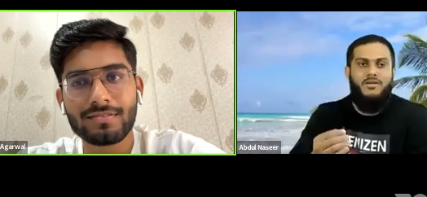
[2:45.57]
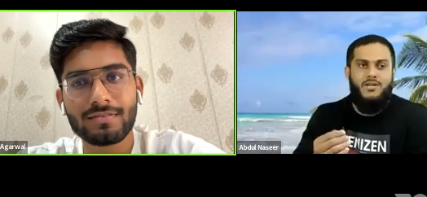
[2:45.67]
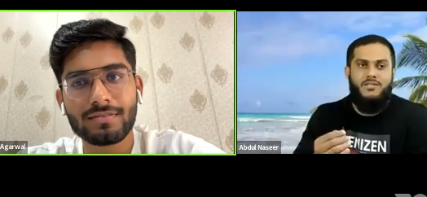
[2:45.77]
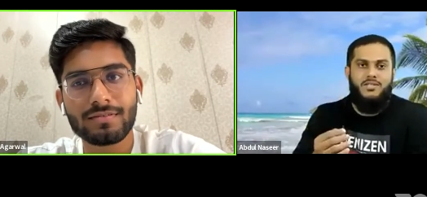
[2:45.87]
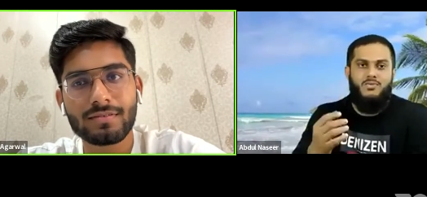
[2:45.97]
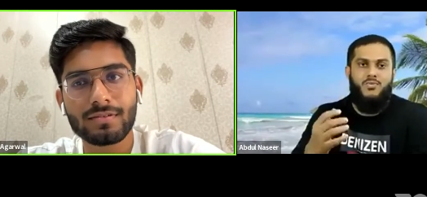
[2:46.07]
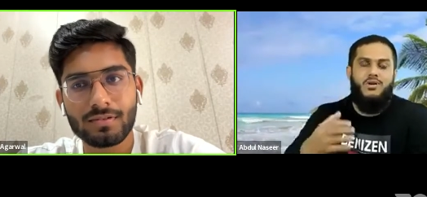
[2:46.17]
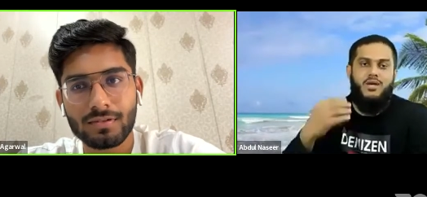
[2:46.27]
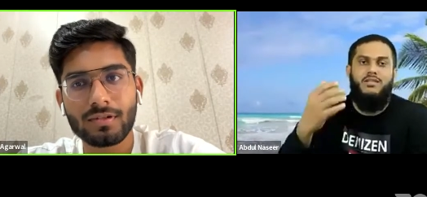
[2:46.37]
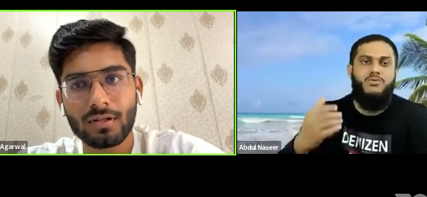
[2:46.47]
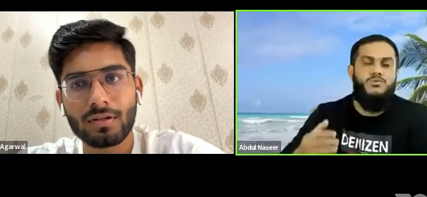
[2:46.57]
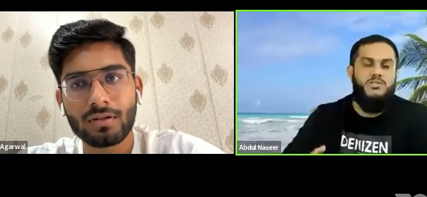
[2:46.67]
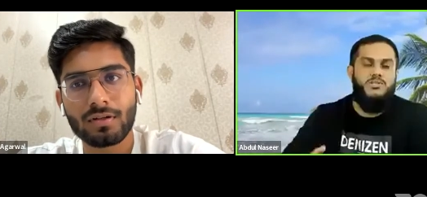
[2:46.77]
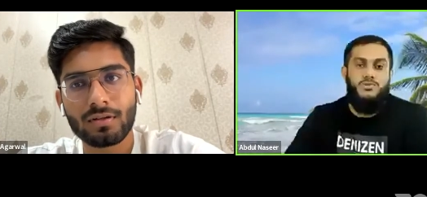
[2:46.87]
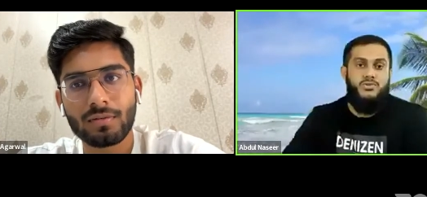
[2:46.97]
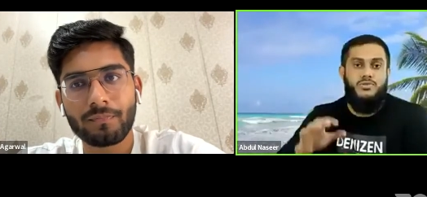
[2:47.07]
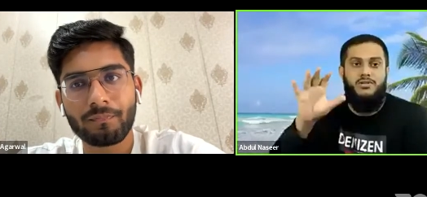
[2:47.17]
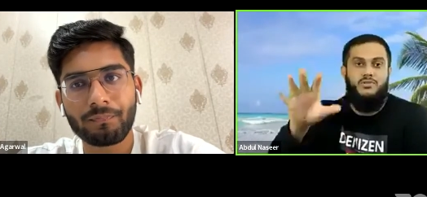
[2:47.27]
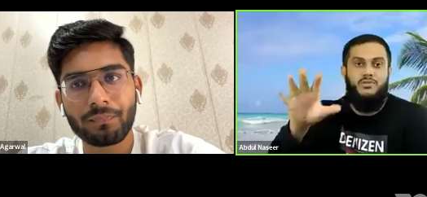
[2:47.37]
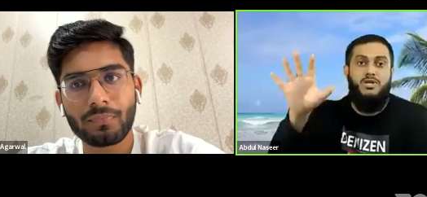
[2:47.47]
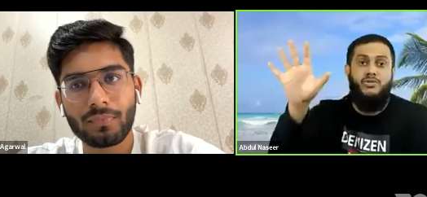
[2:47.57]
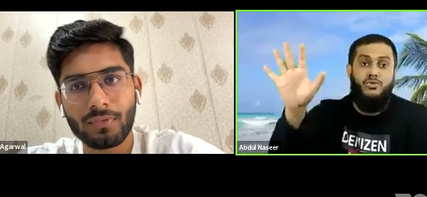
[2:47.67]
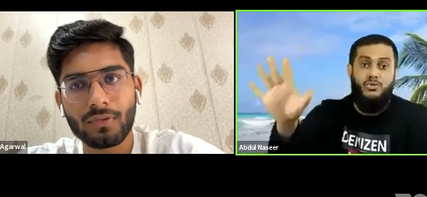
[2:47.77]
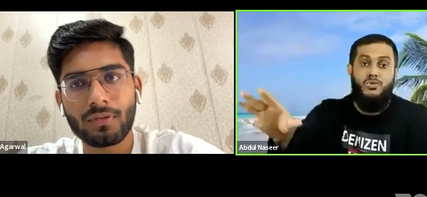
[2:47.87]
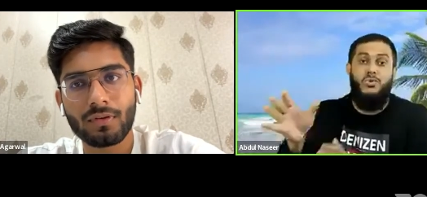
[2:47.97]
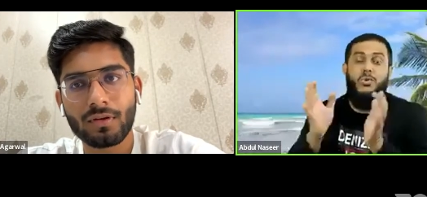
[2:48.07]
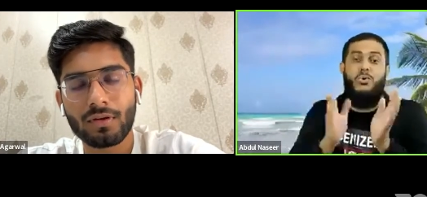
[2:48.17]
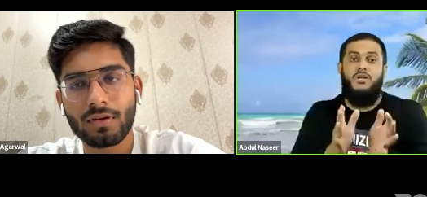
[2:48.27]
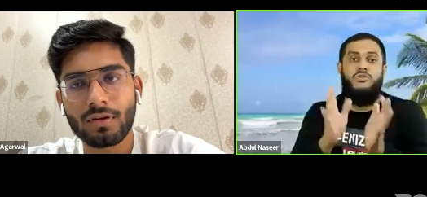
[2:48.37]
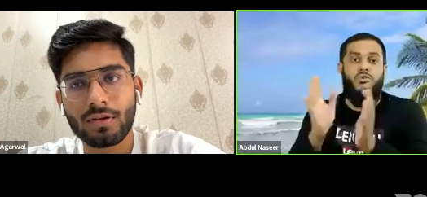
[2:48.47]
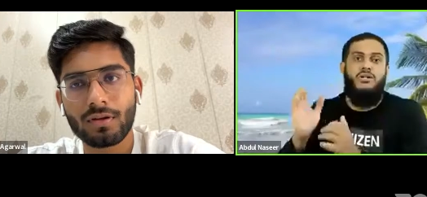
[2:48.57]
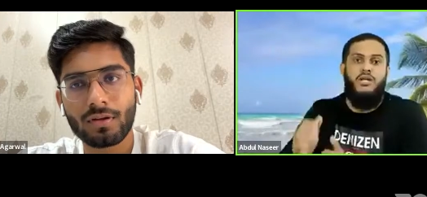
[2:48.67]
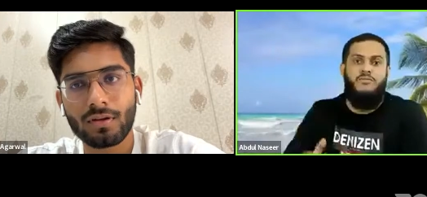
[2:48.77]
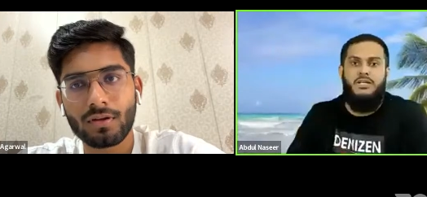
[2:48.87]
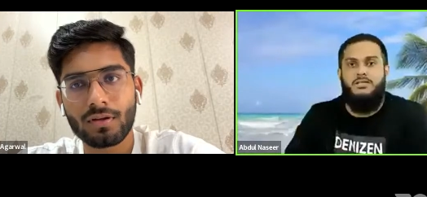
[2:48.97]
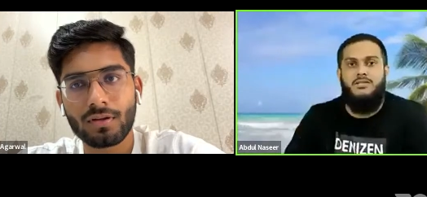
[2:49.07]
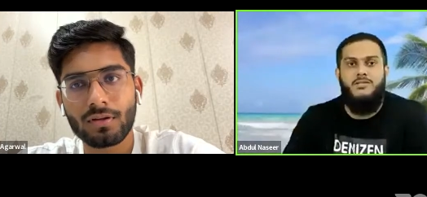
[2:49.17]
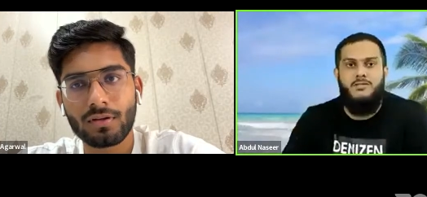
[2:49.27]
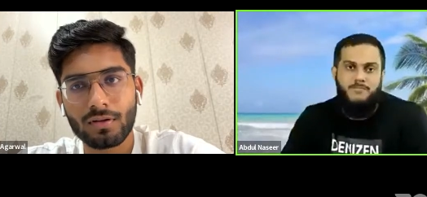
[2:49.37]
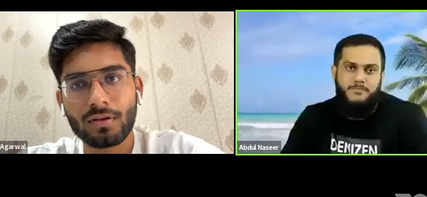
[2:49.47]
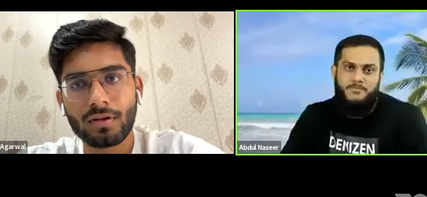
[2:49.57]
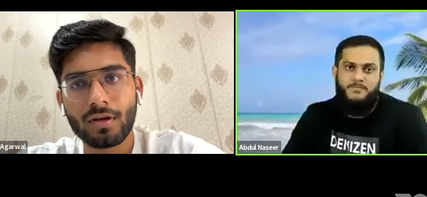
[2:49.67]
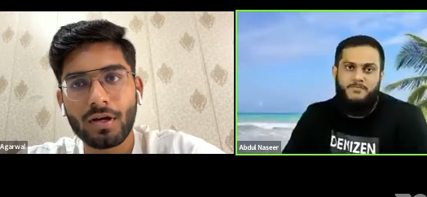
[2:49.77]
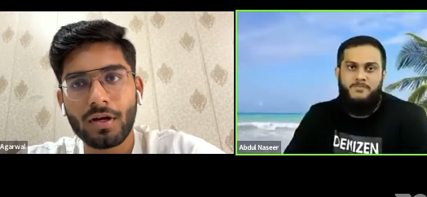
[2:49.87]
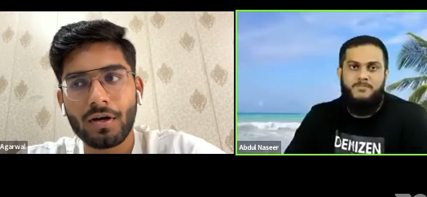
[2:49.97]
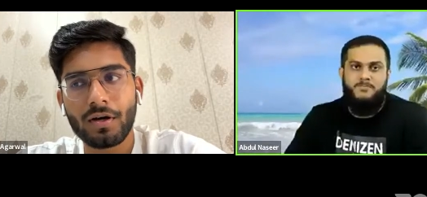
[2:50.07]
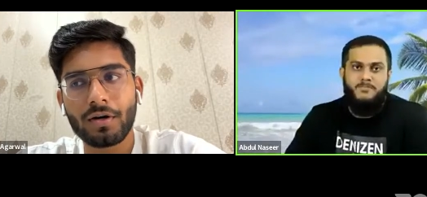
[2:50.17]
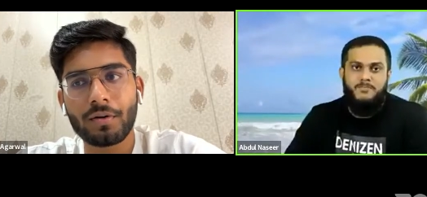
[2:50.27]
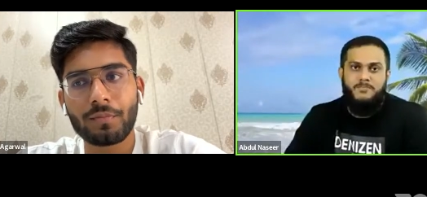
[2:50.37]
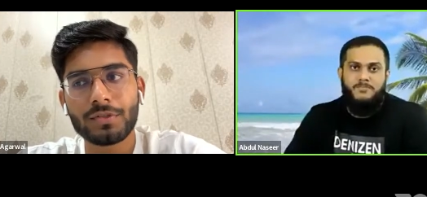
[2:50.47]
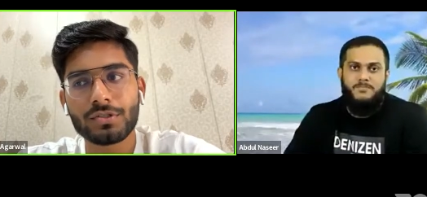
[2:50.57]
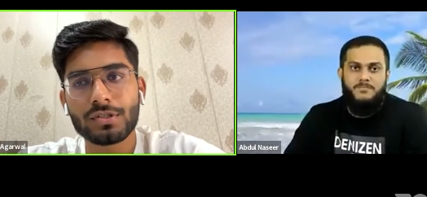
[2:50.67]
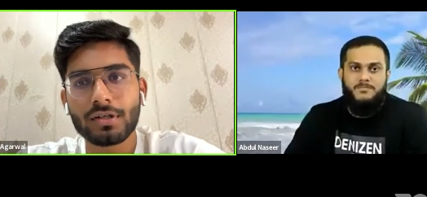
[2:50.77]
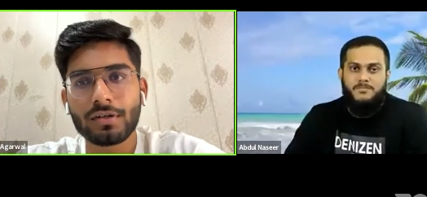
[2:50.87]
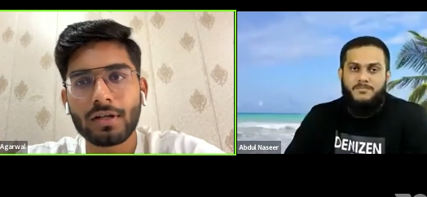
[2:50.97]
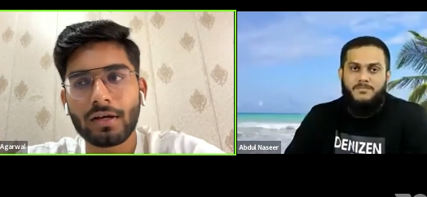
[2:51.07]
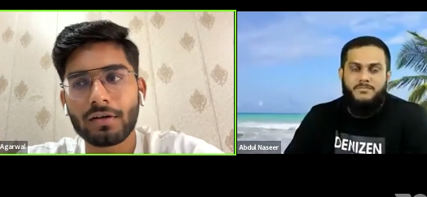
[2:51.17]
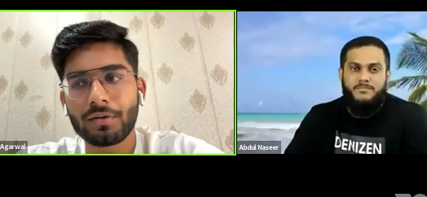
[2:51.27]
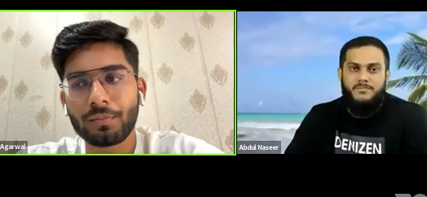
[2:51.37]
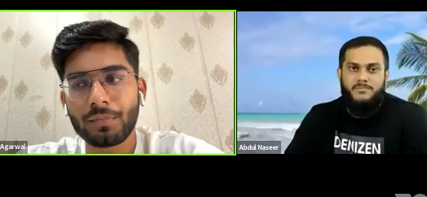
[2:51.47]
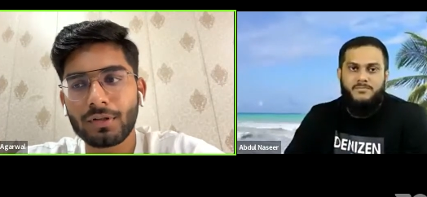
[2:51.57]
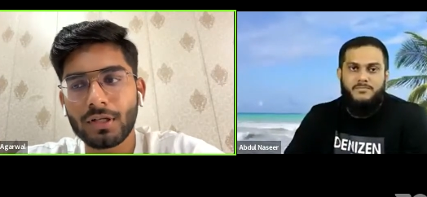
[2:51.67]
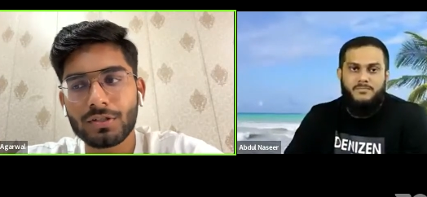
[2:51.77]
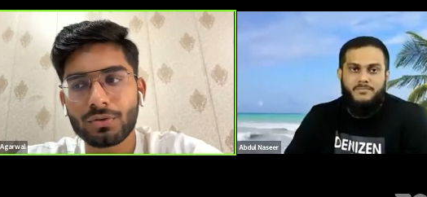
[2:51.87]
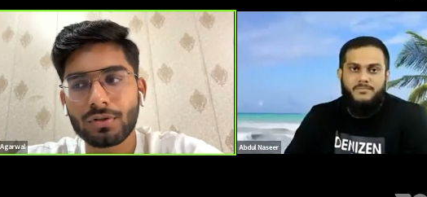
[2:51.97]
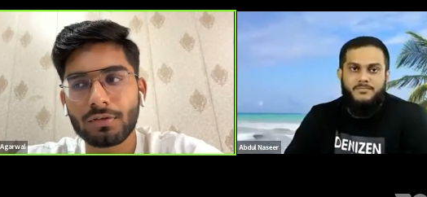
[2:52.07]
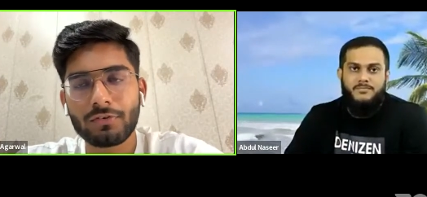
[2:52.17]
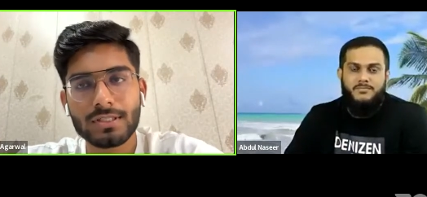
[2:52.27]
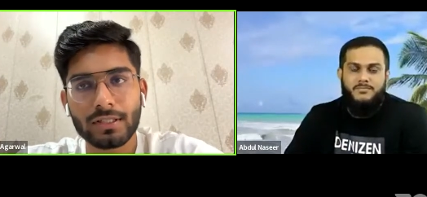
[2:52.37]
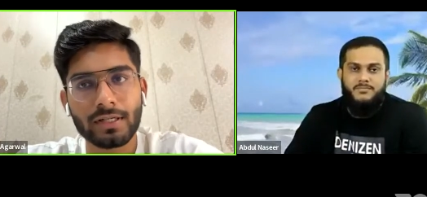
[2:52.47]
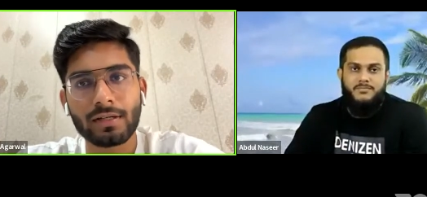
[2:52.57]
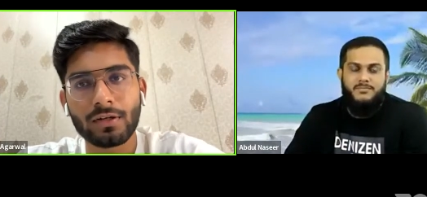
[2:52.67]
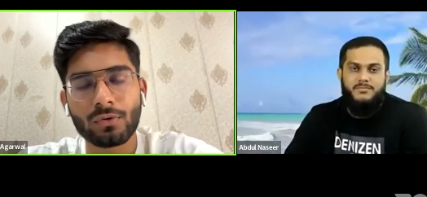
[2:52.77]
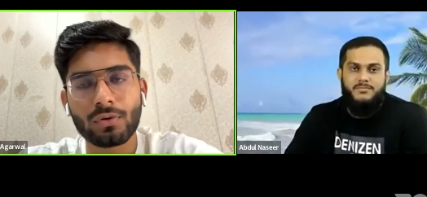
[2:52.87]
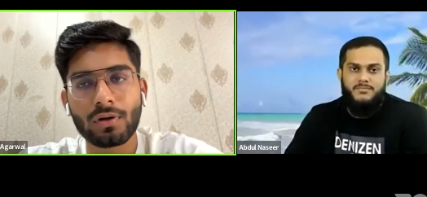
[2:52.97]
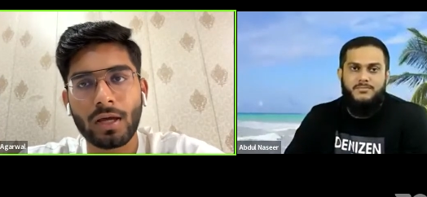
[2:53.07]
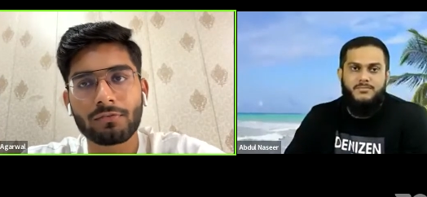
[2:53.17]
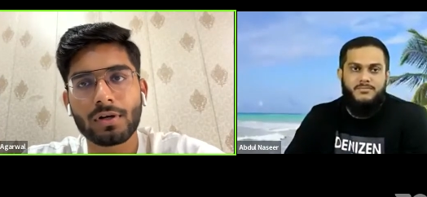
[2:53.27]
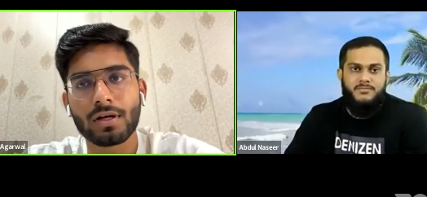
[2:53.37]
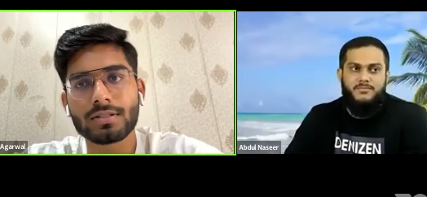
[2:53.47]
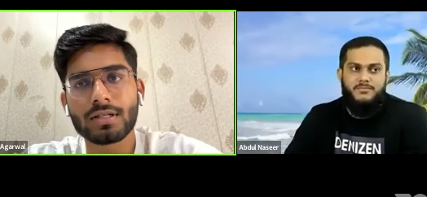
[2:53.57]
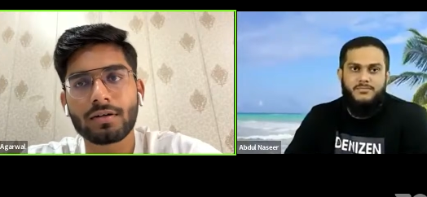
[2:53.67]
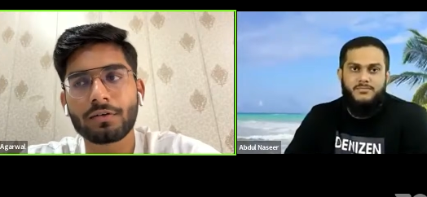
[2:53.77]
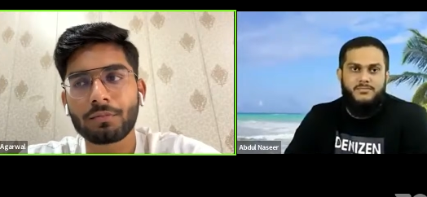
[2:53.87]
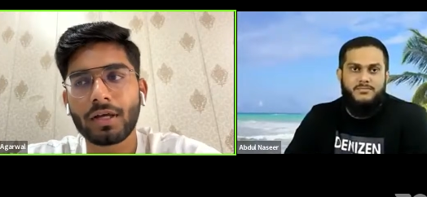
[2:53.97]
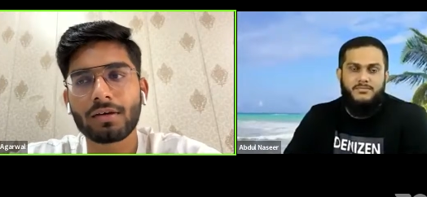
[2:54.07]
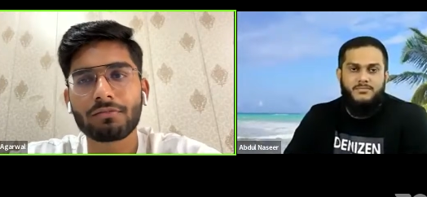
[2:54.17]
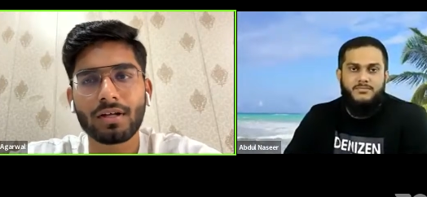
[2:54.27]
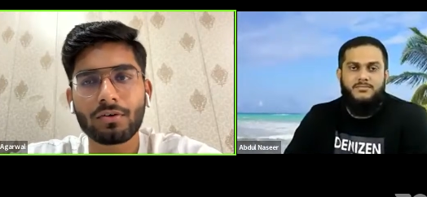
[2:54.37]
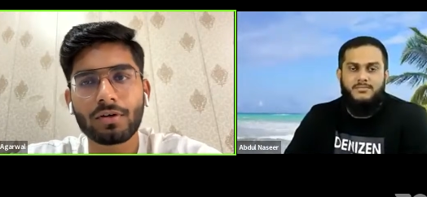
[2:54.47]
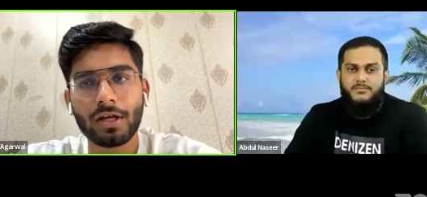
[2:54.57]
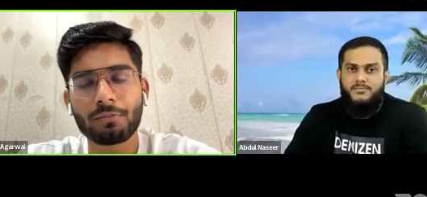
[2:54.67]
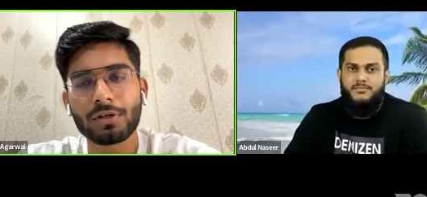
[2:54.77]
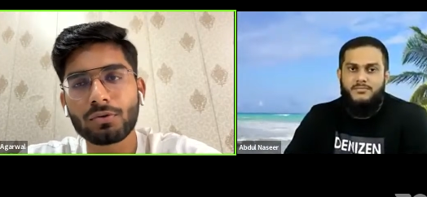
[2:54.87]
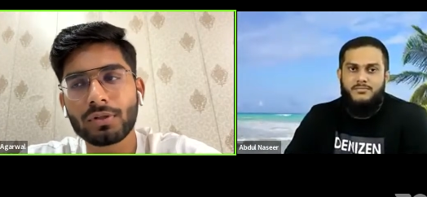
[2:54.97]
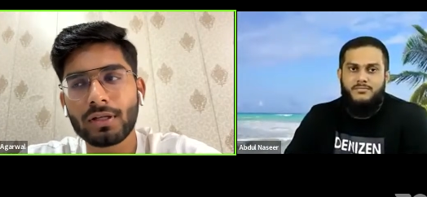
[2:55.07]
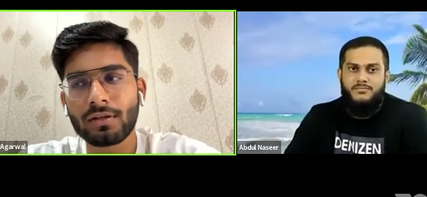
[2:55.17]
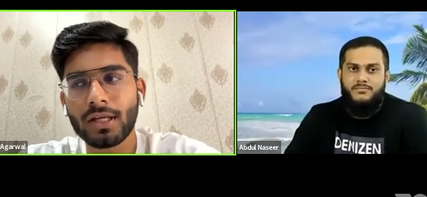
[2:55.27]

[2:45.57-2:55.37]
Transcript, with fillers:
Speaker 1: classes, what else you suggest the students to do who are joined live classes?
Speaker 2: Um, so, sir, like uh, they should first attend the whole live class, and like if they are not able to,